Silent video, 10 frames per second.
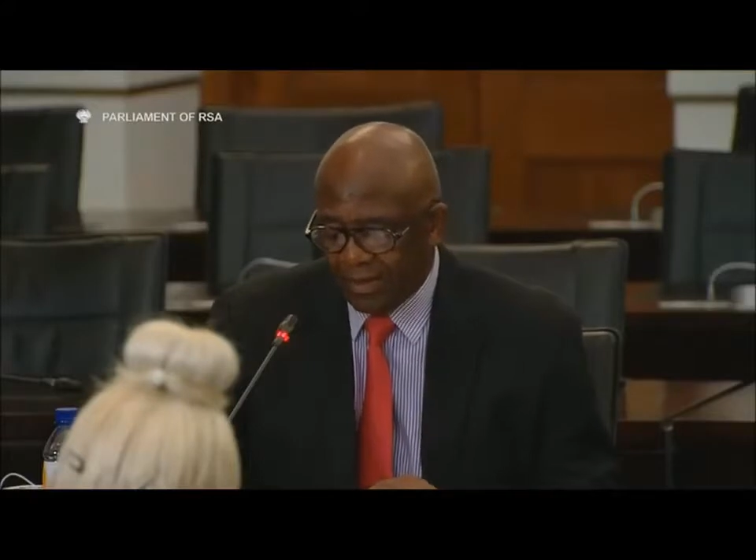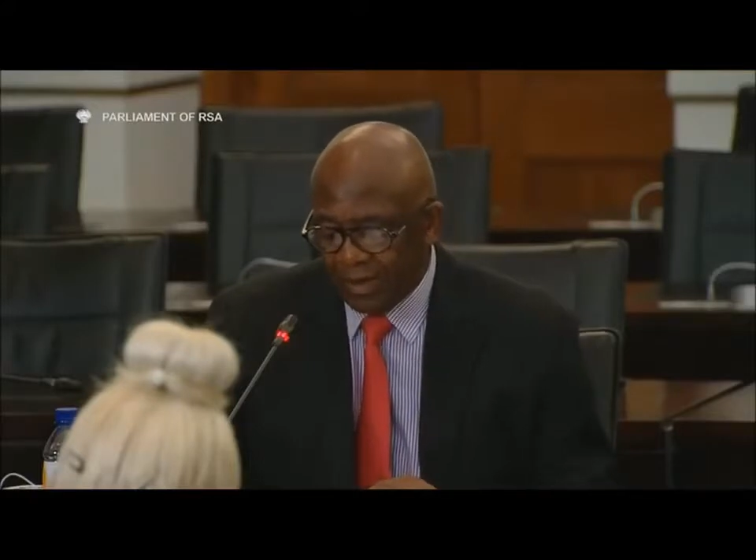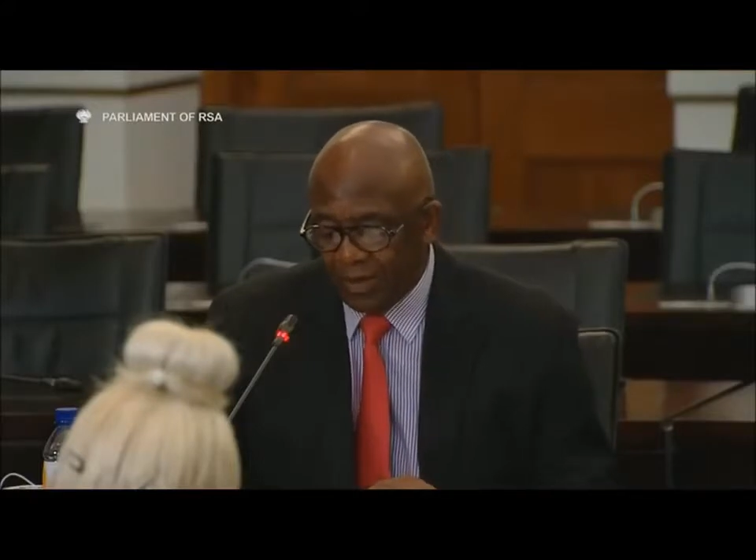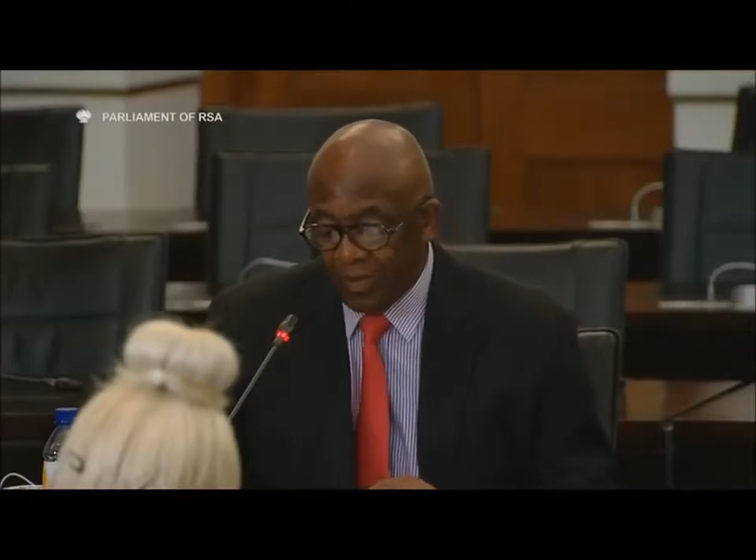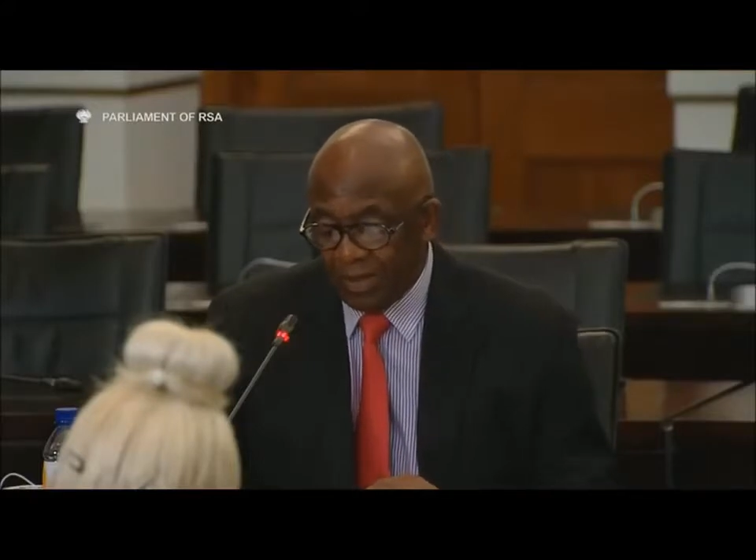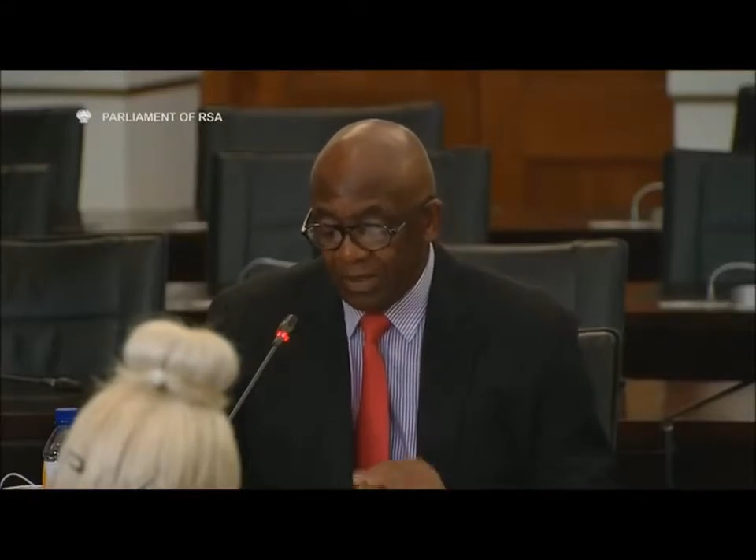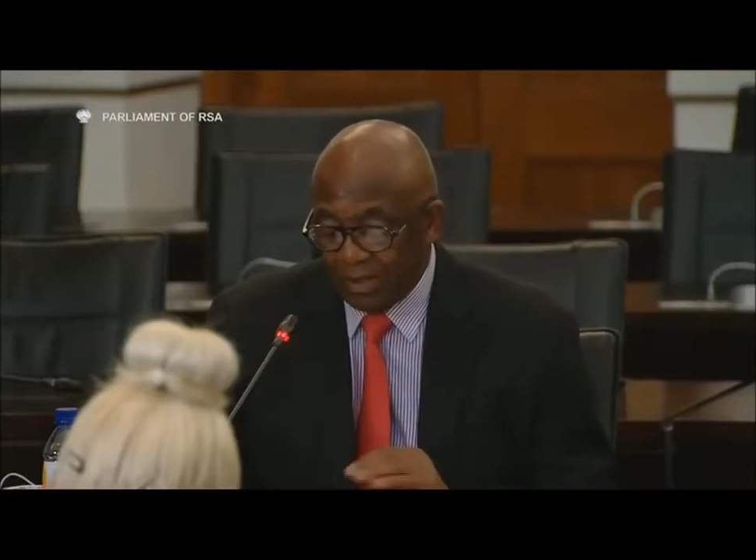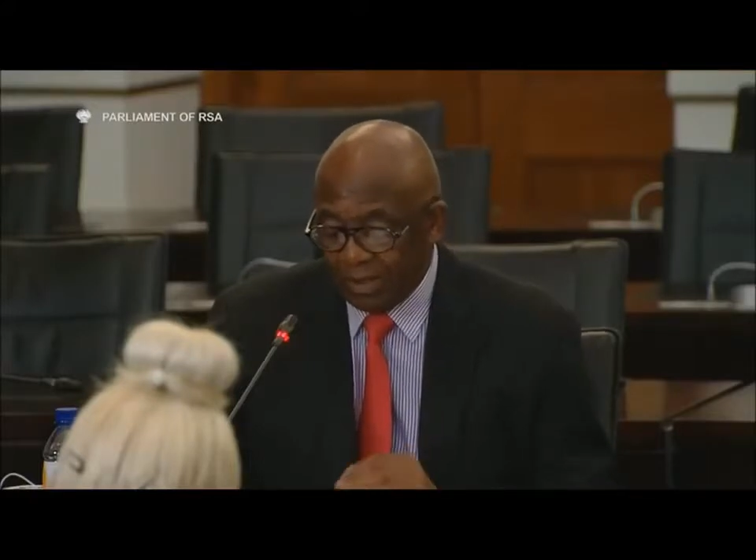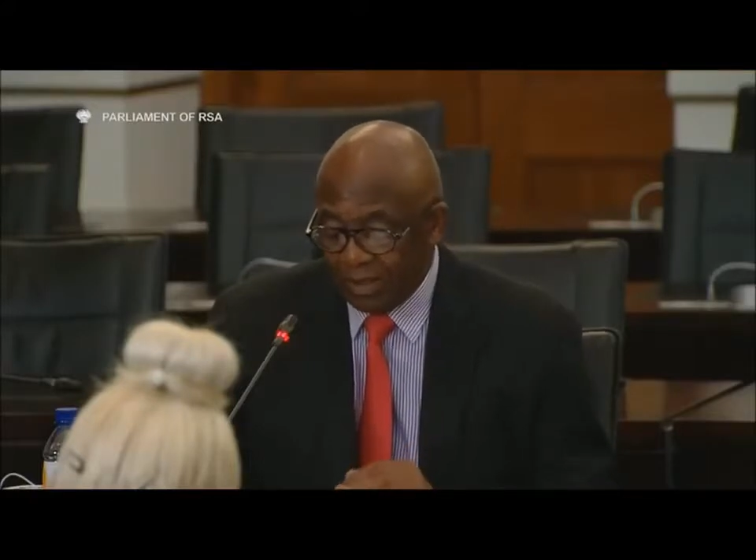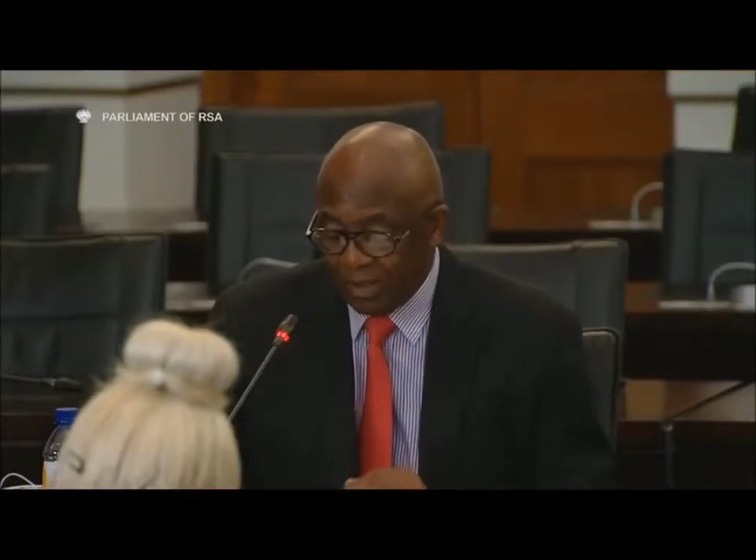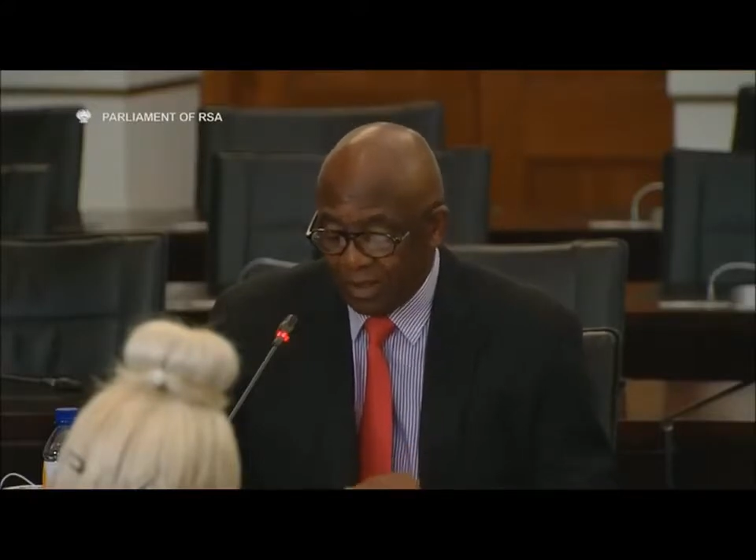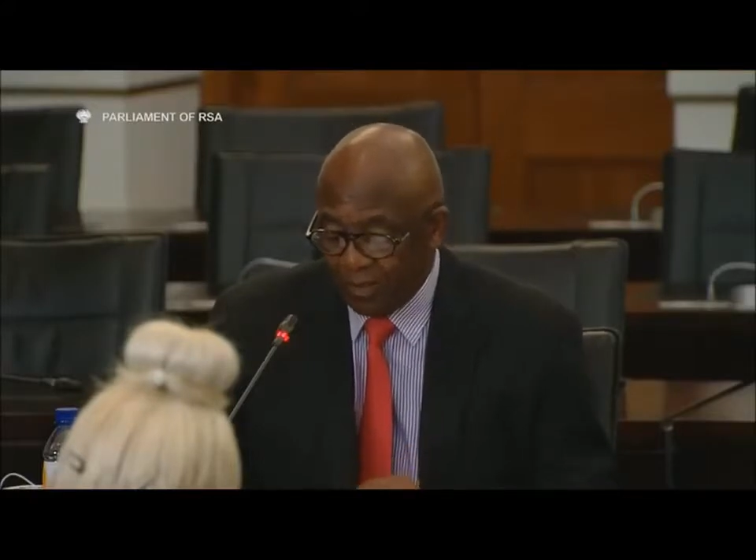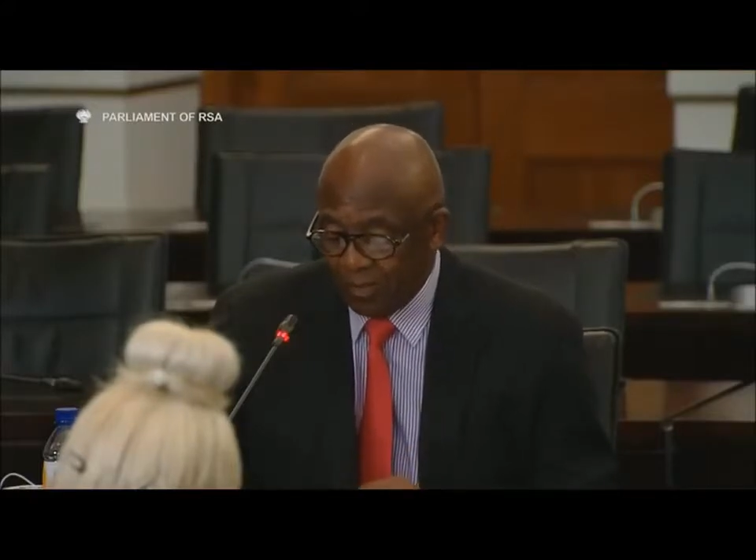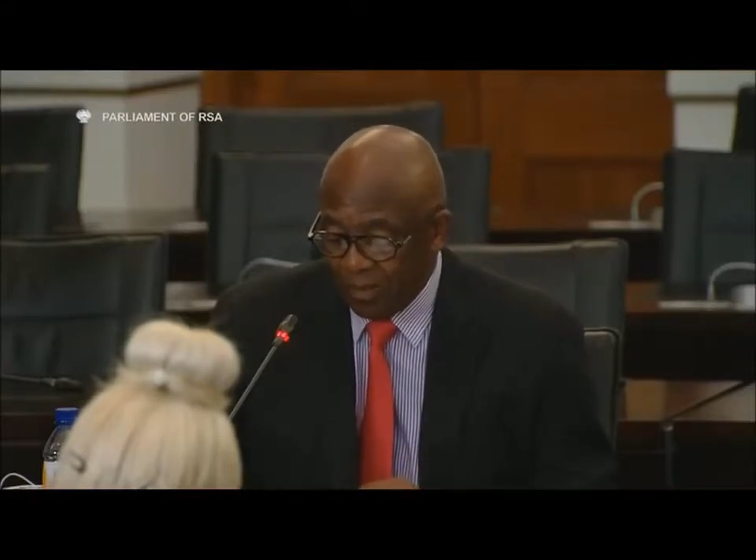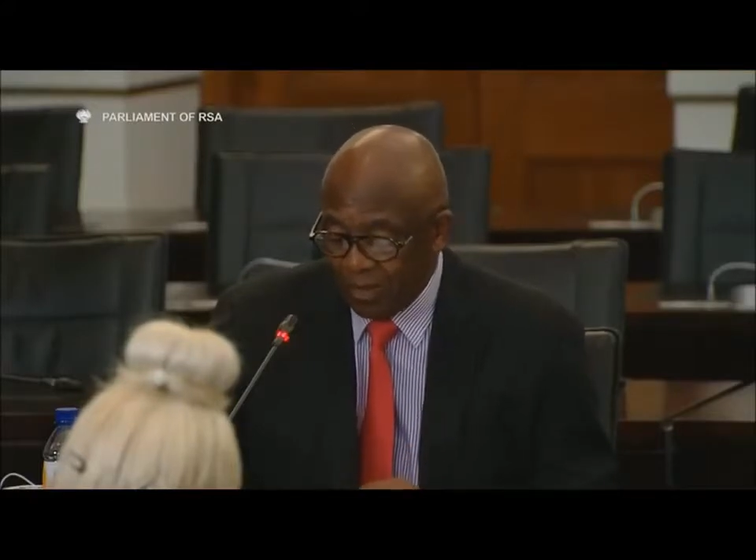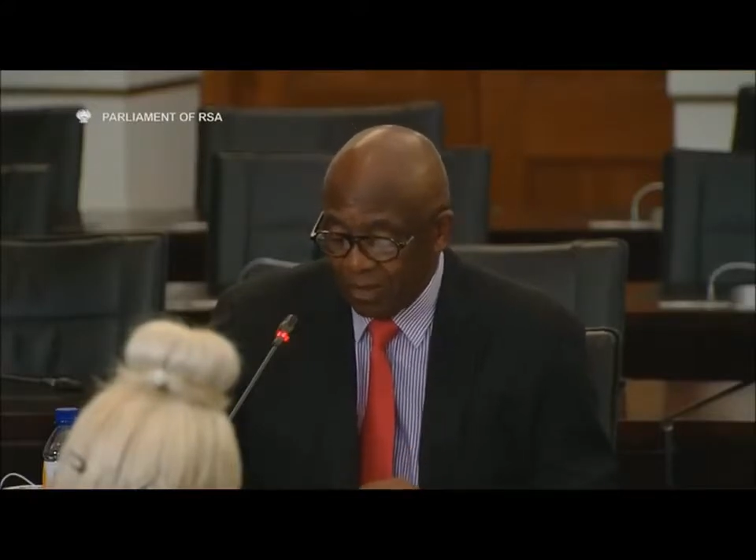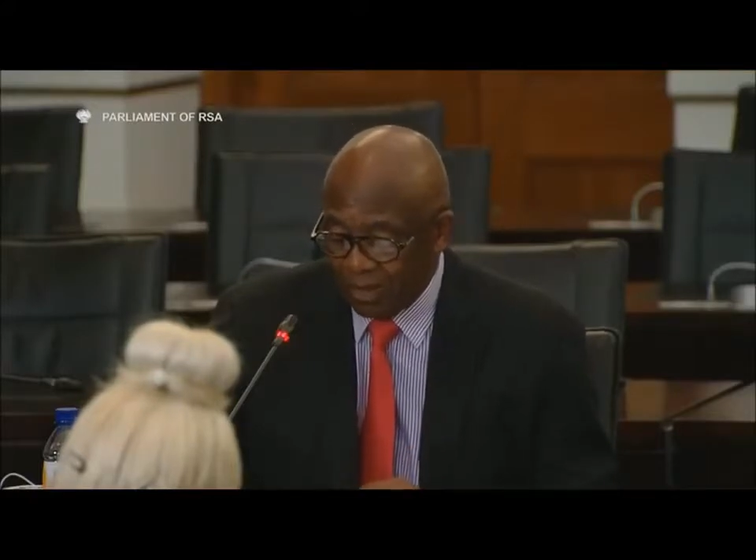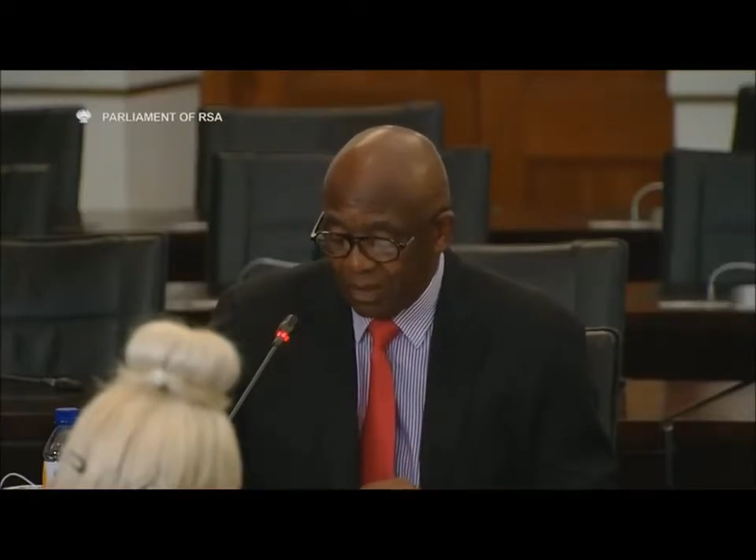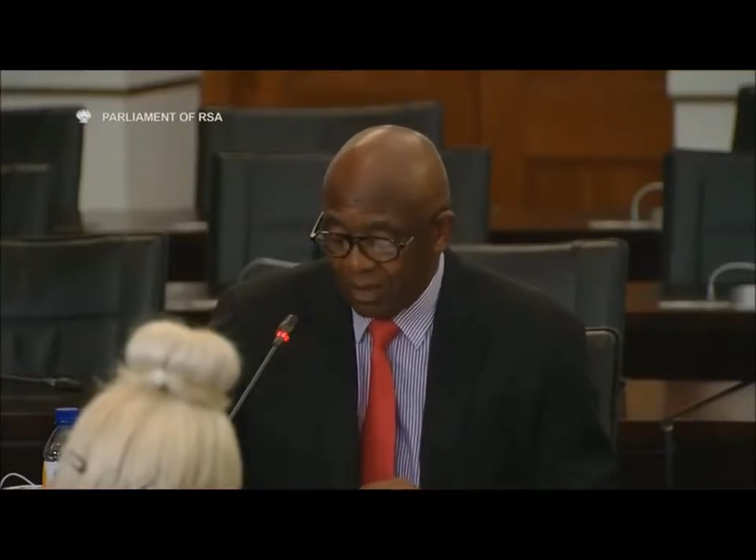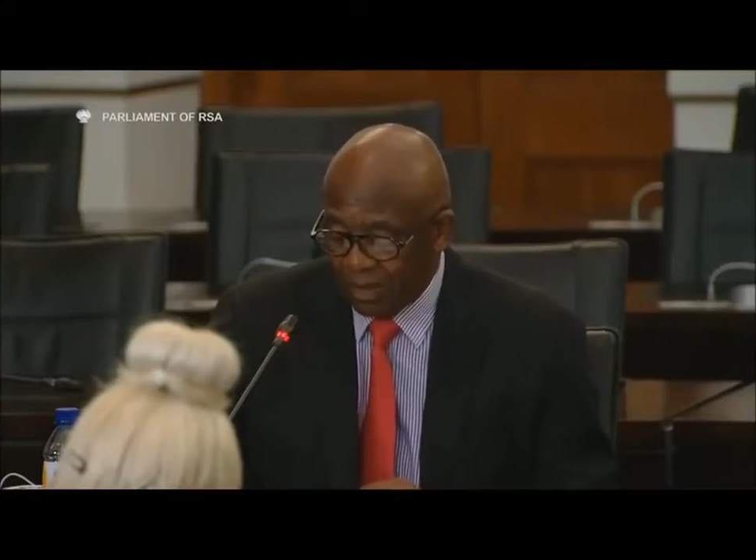and recommended that the
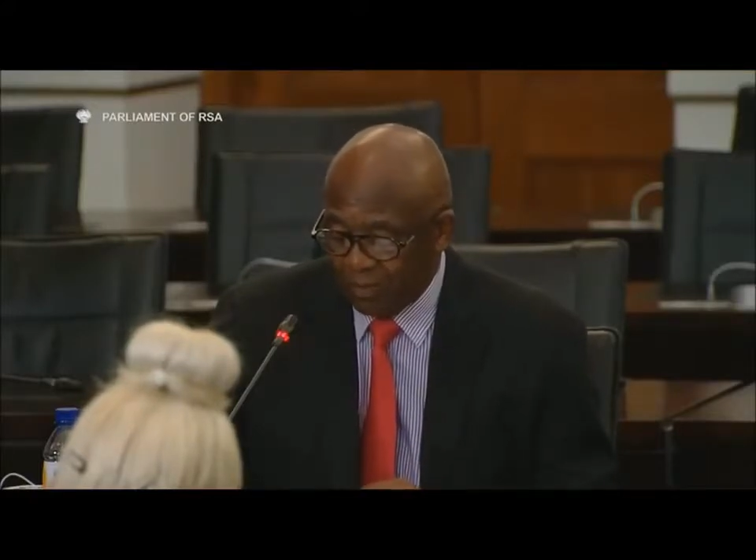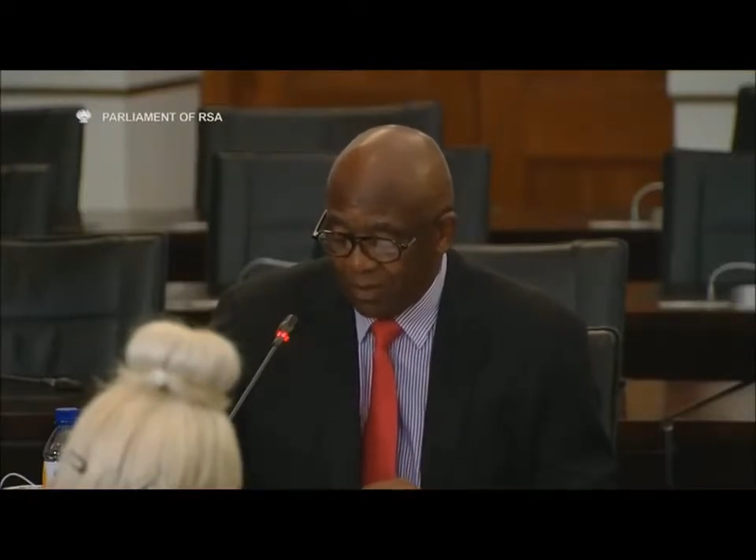board